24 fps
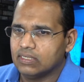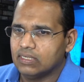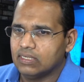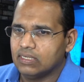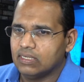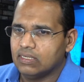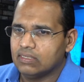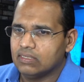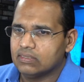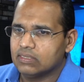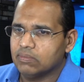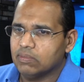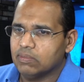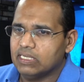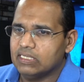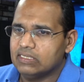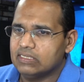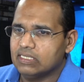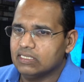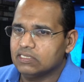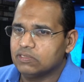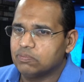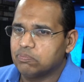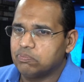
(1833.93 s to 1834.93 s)
Somebody
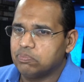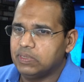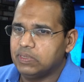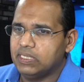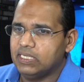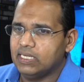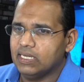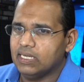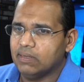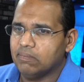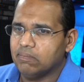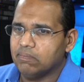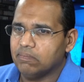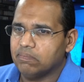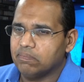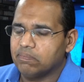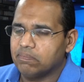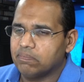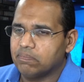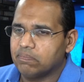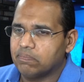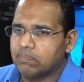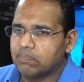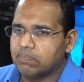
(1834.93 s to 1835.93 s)
says PM
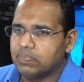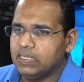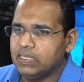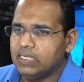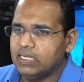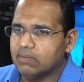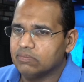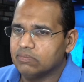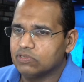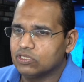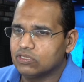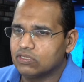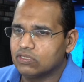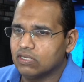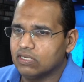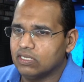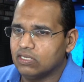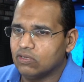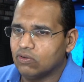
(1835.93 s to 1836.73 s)
Study